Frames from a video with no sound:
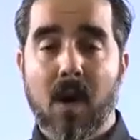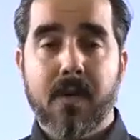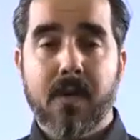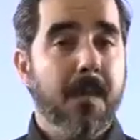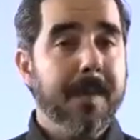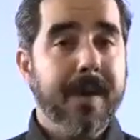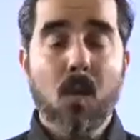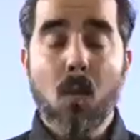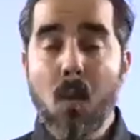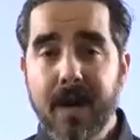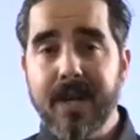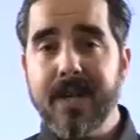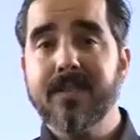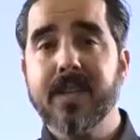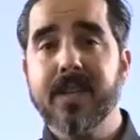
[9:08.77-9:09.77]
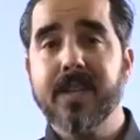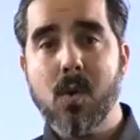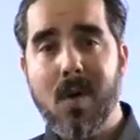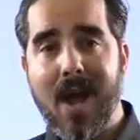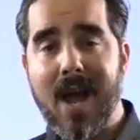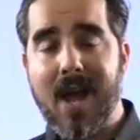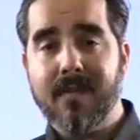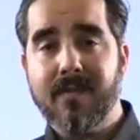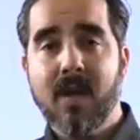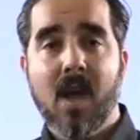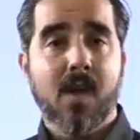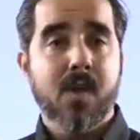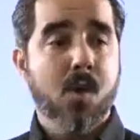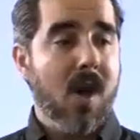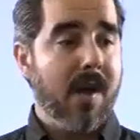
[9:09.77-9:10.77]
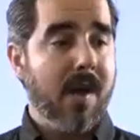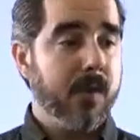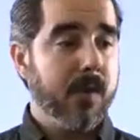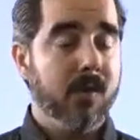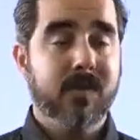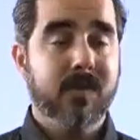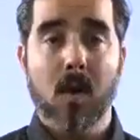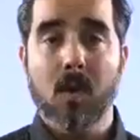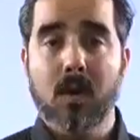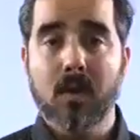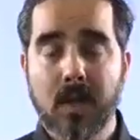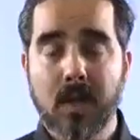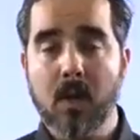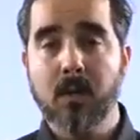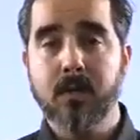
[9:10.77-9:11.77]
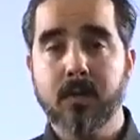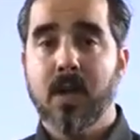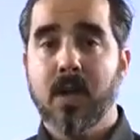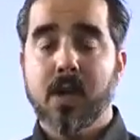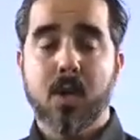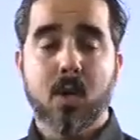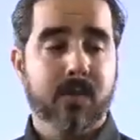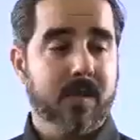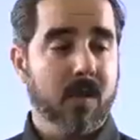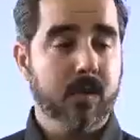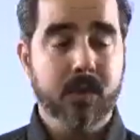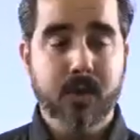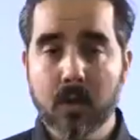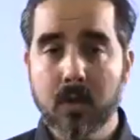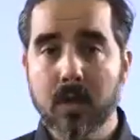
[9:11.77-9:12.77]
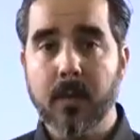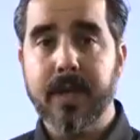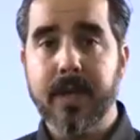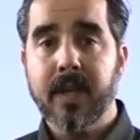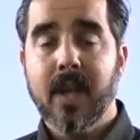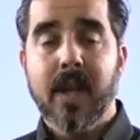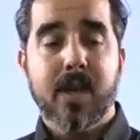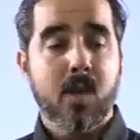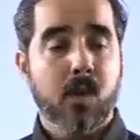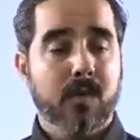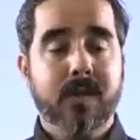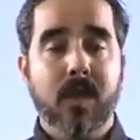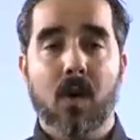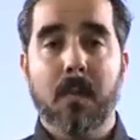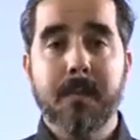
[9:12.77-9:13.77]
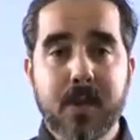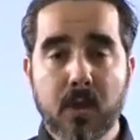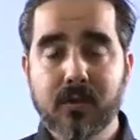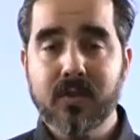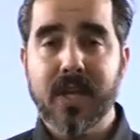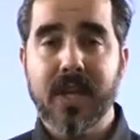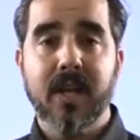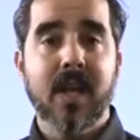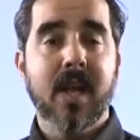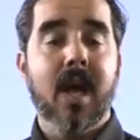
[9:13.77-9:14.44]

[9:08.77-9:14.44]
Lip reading: no matter what it is that you sell clothes, you sell jewelry, you sell music,